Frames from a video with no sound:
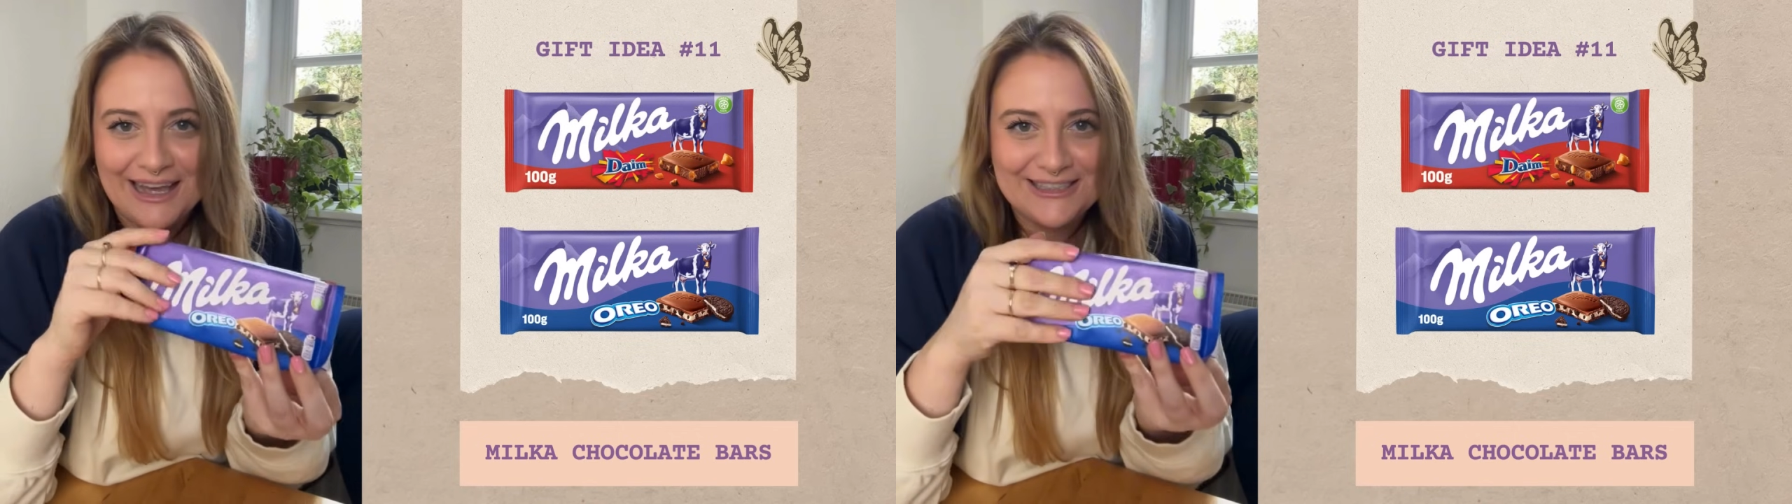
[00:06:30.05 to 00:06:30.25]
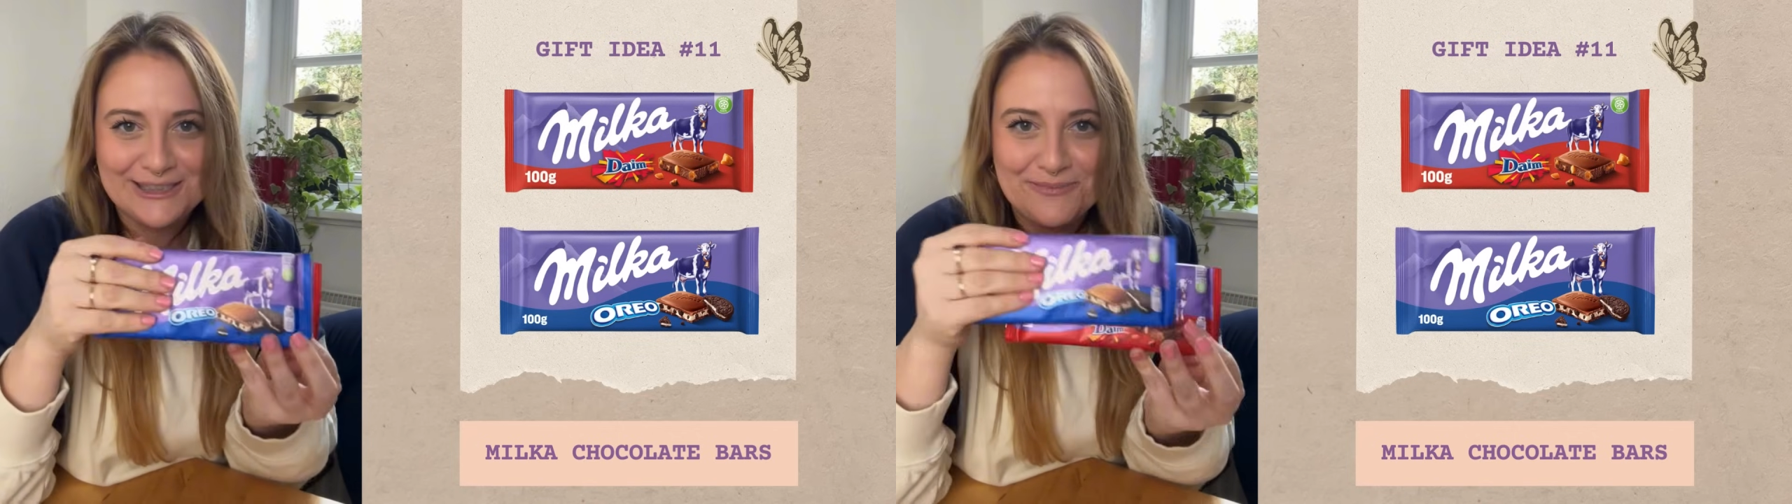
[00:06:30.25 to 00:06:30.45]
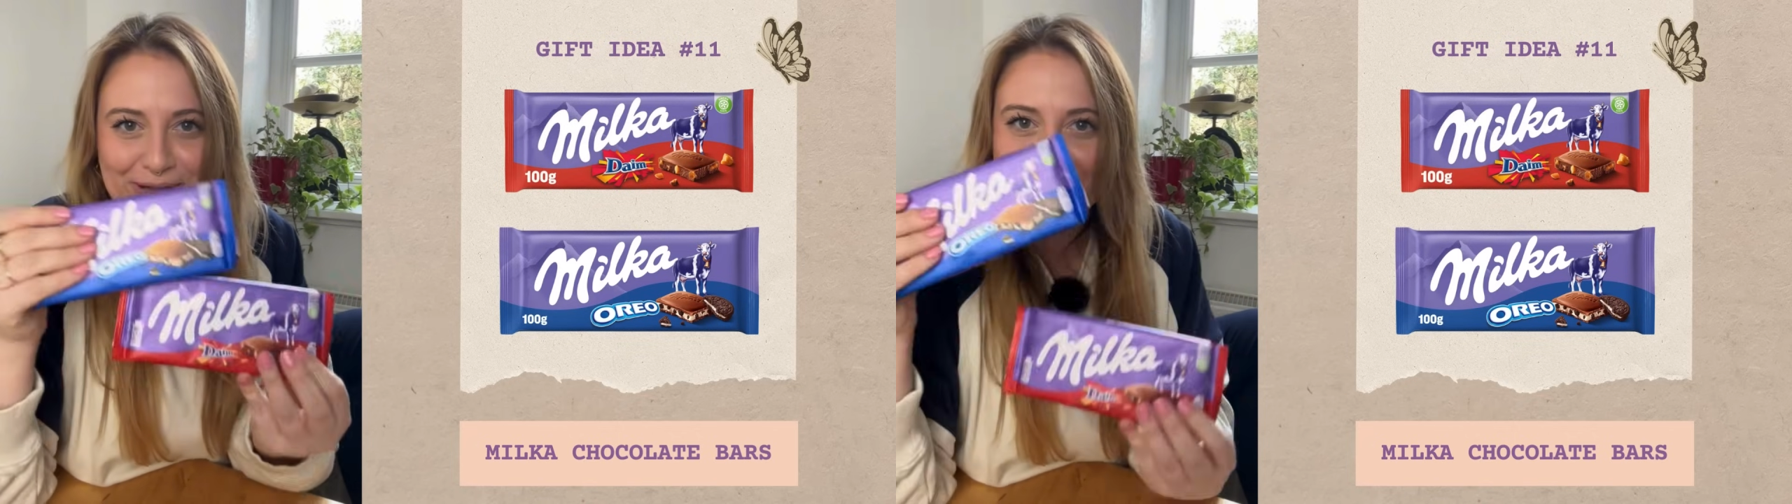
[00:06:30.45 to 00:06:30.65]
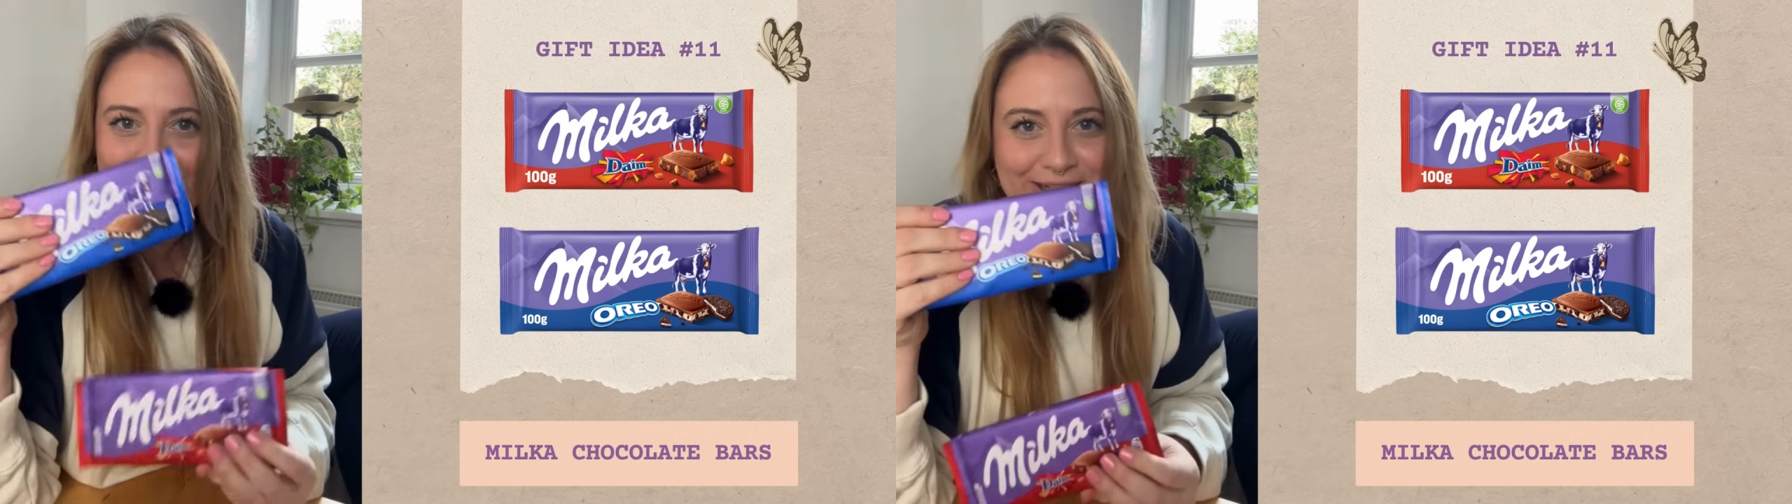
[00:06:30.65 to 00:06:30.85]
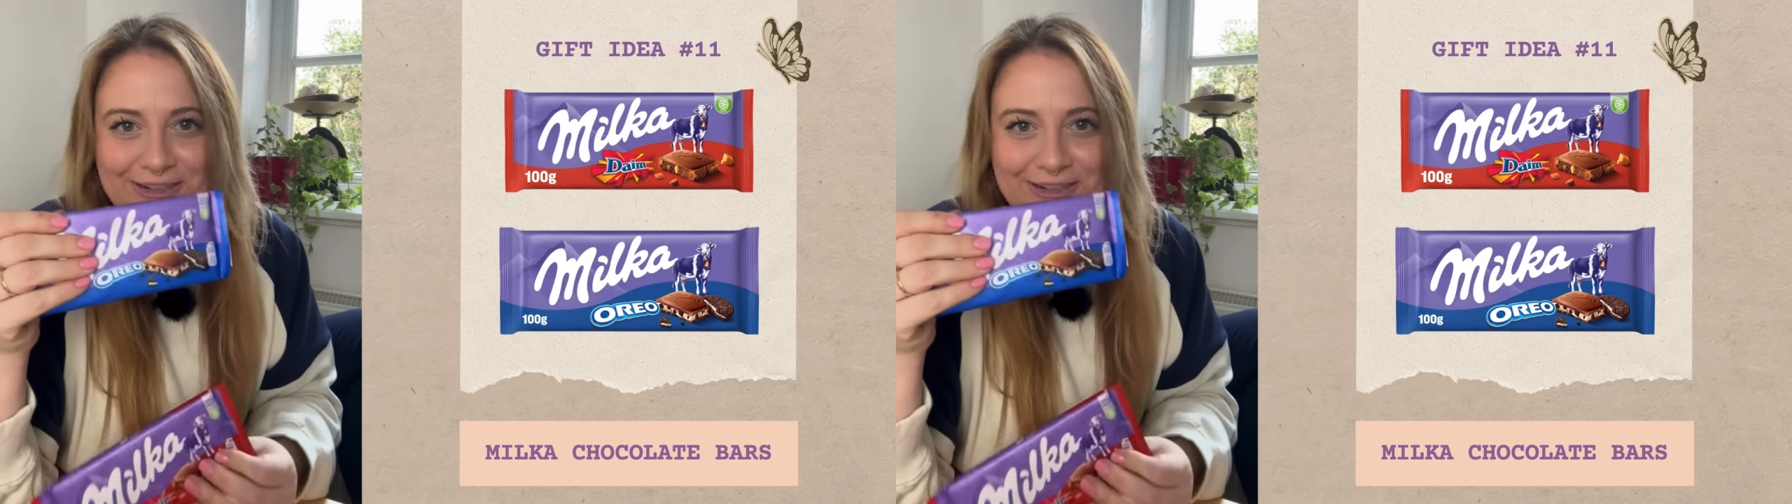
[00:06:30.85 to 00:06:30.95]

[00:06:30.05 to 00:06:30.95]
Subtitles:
a super